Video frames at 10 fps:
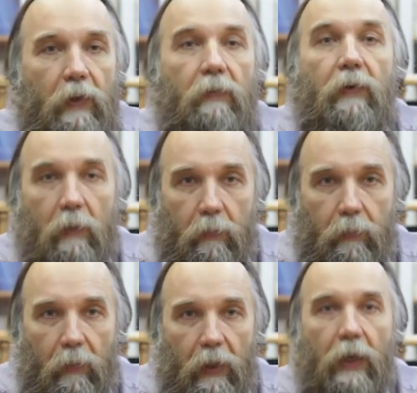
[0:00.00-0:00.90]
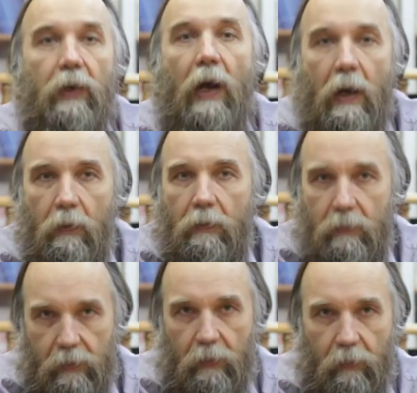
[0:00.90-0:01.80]
develop in our
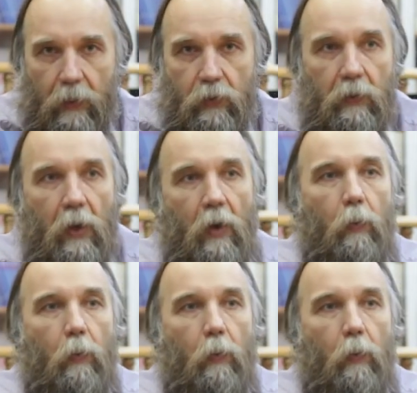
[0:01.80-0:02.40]
situation,